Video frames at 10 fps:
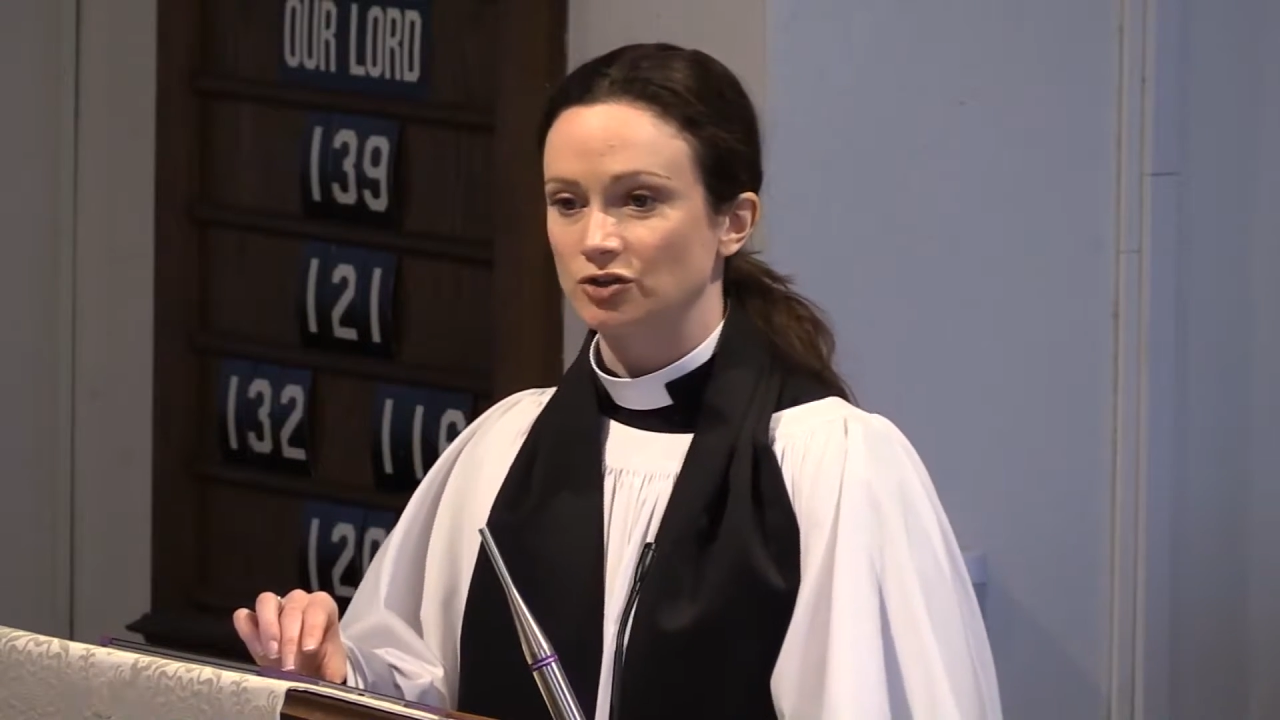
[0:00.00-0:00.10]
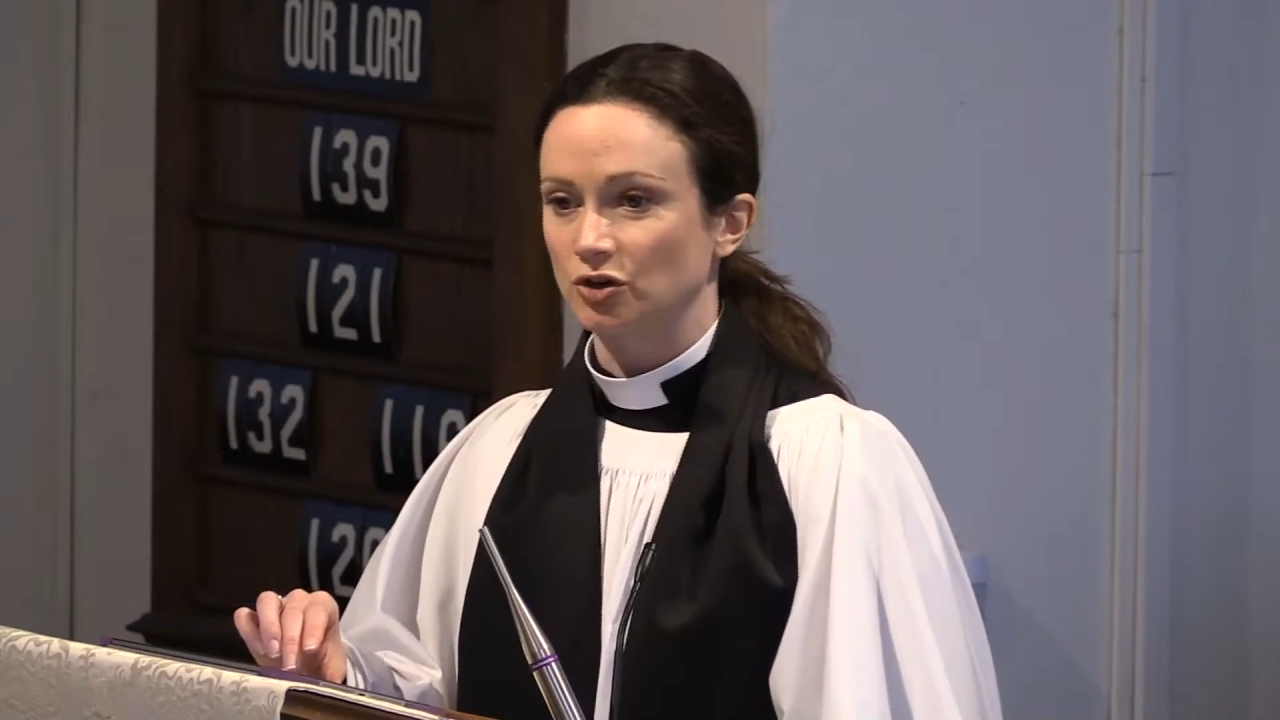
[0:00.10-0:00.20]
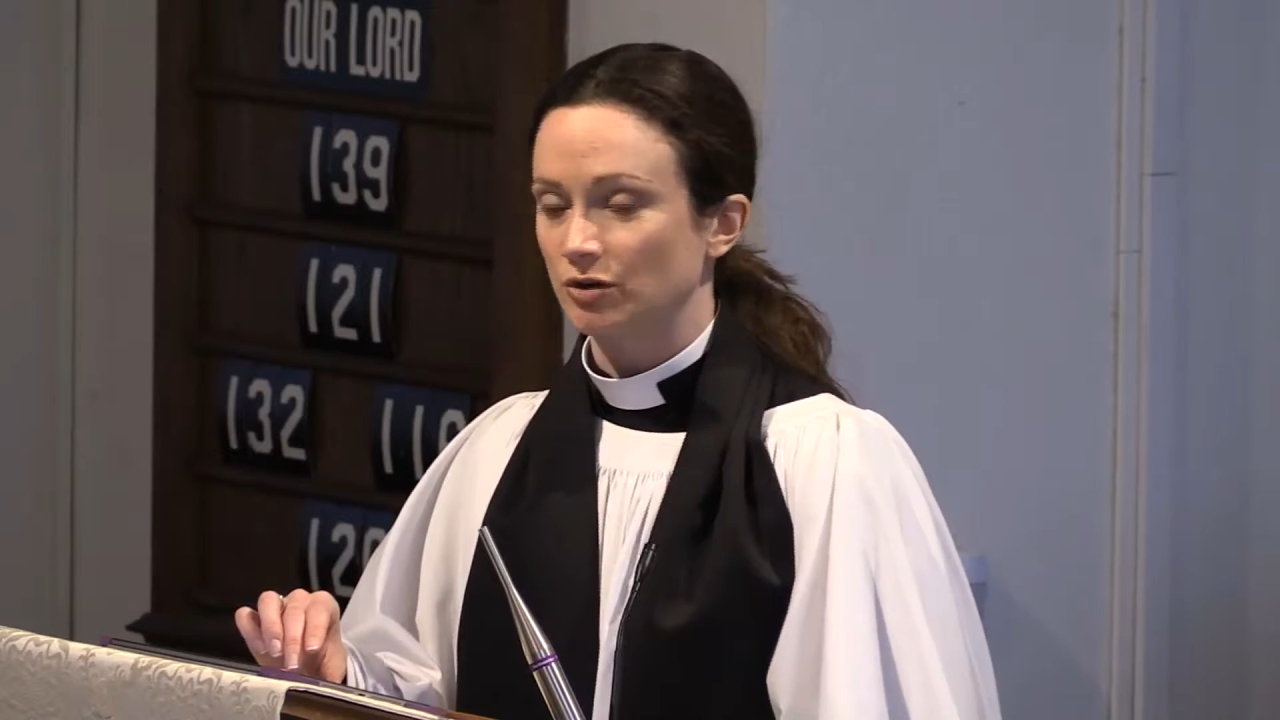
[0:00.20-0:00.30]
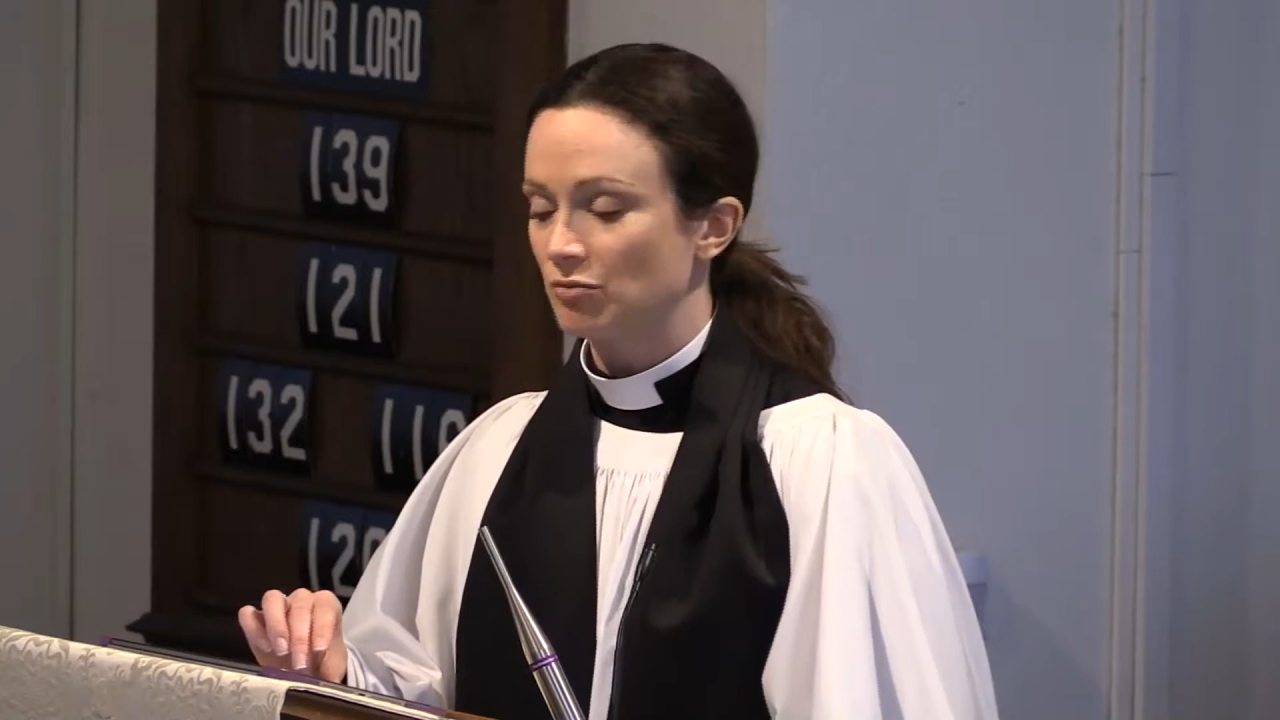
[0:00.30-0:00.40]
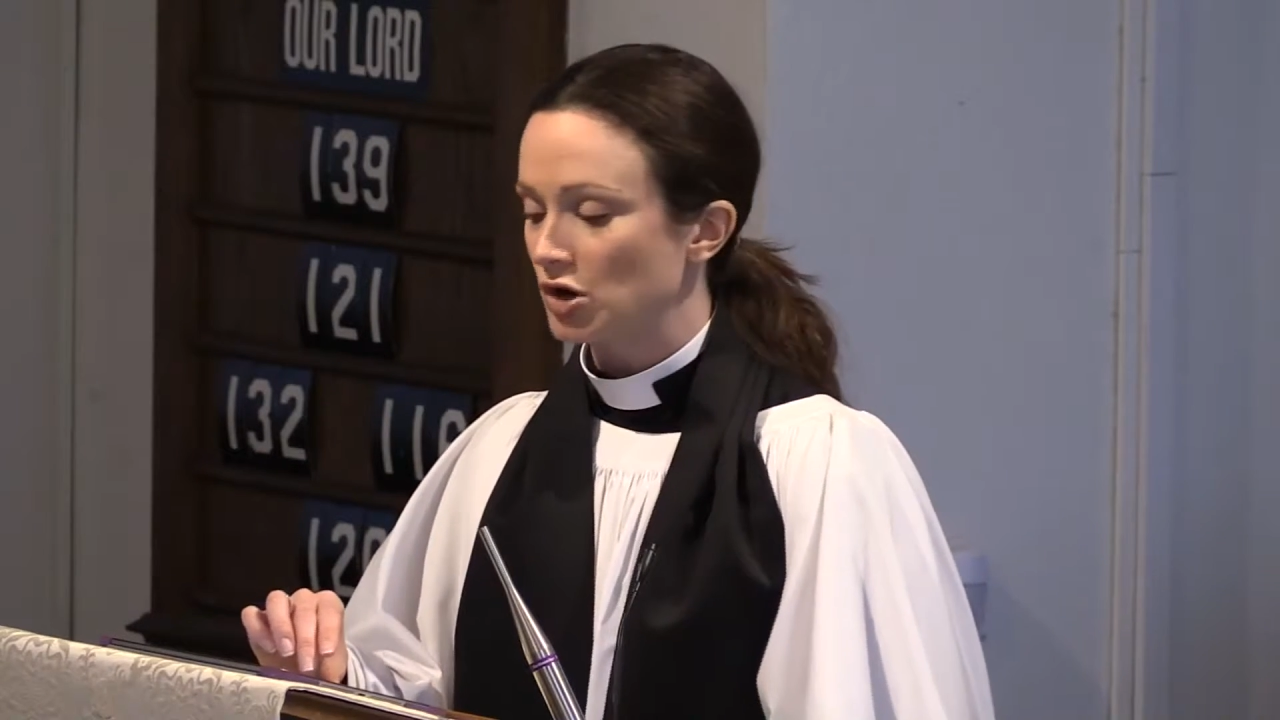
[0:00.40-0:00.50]

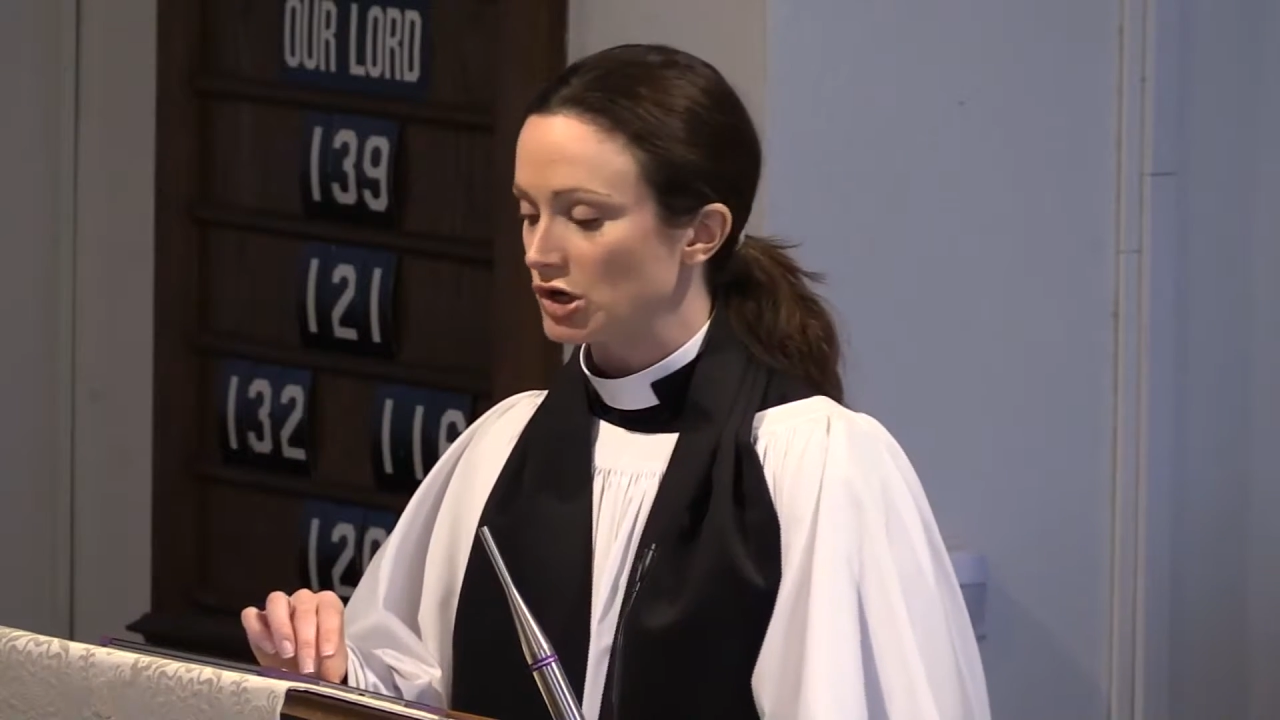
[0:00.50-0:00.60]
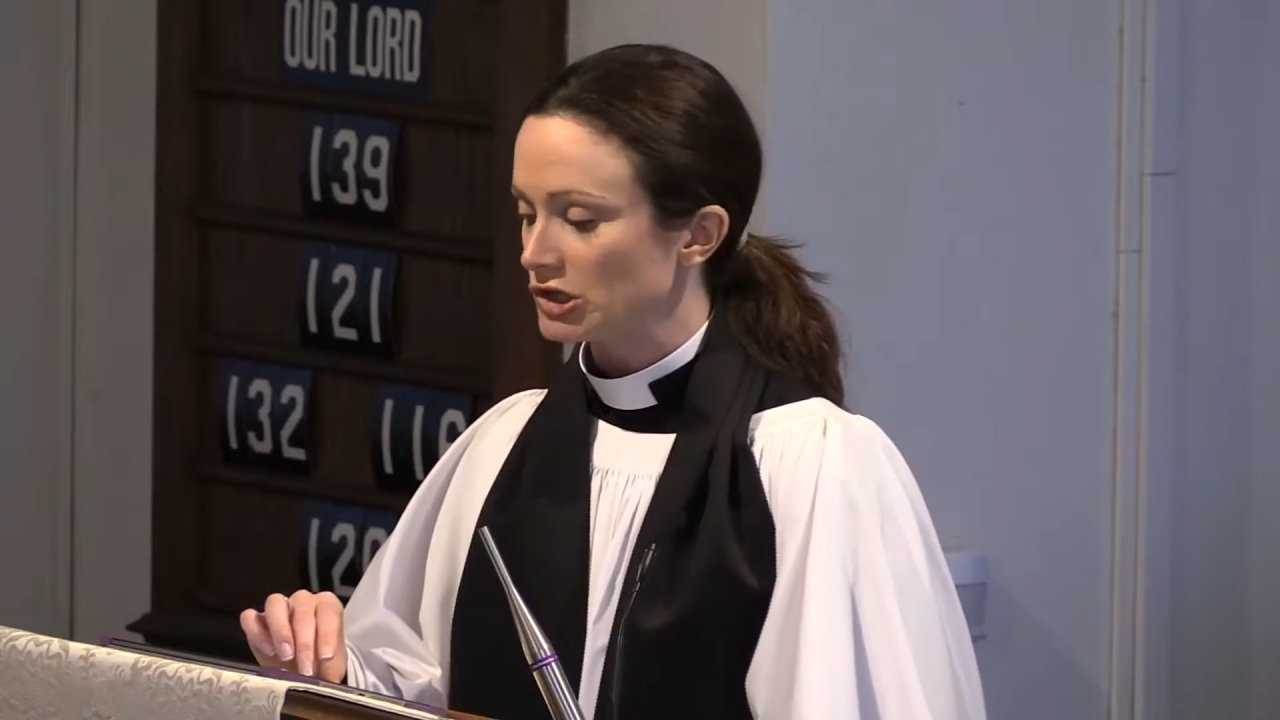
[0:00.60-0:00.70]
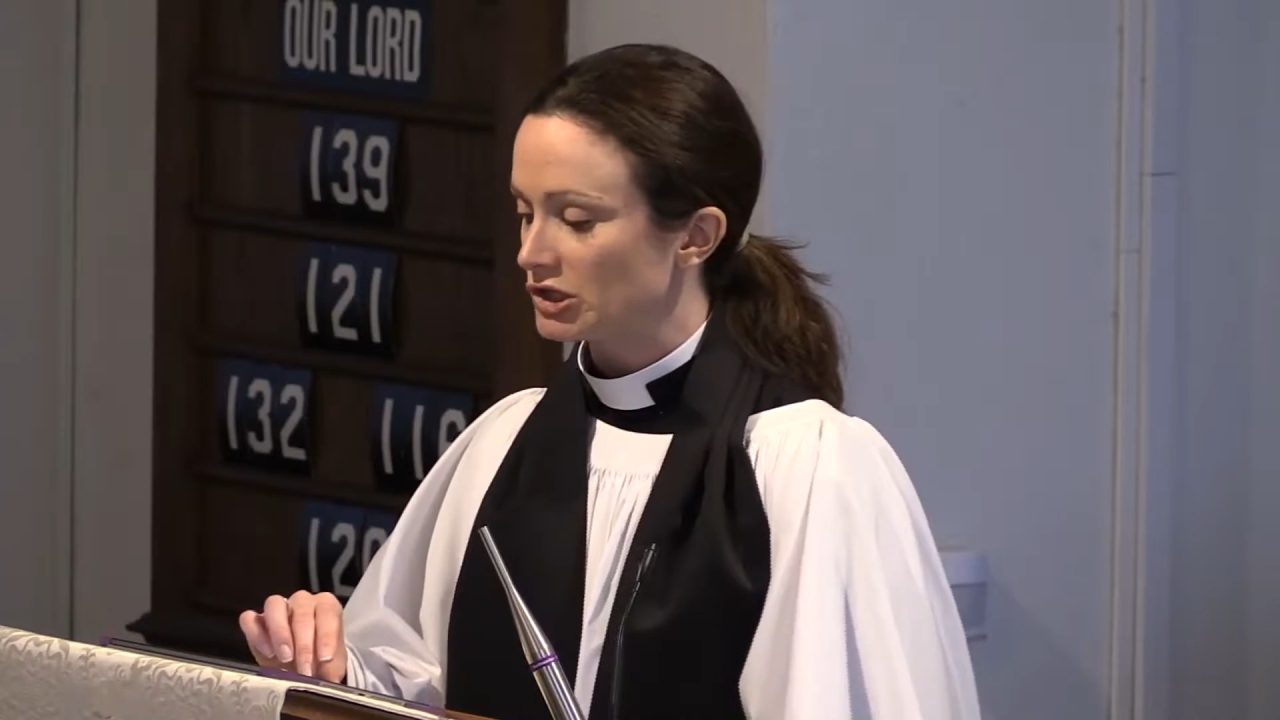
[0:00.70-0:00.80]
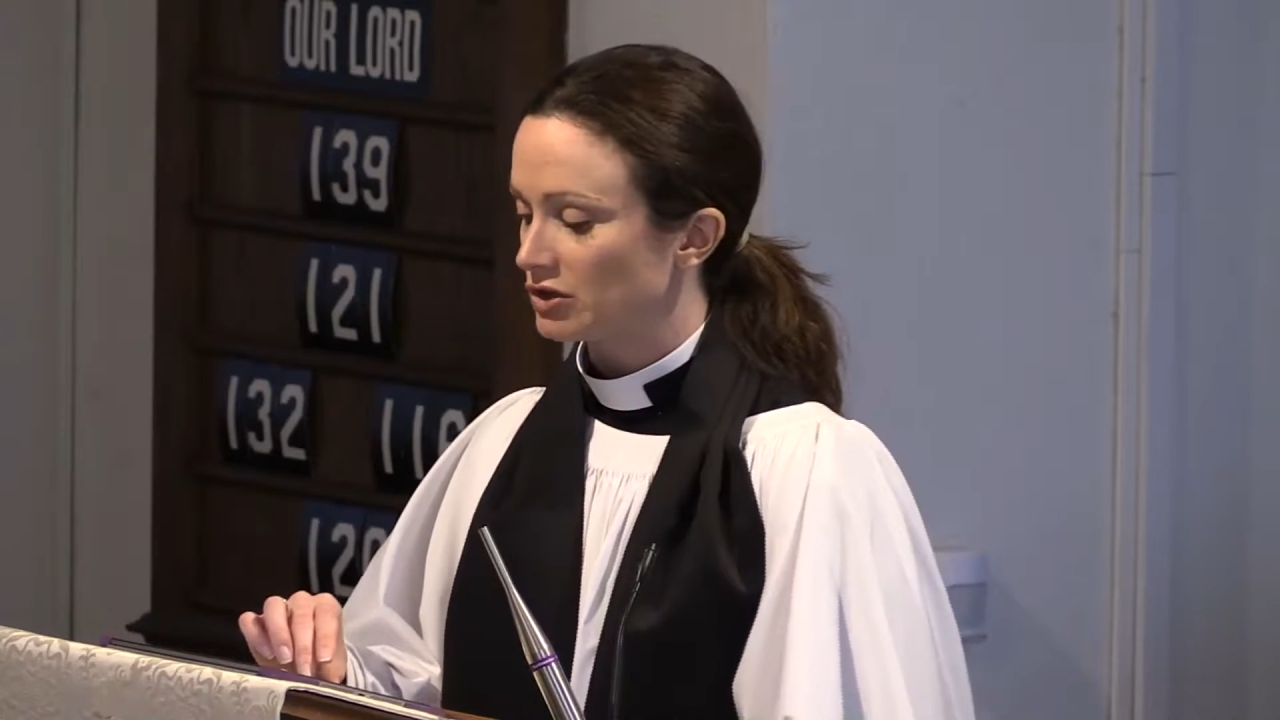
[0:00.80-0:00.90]
or immersed,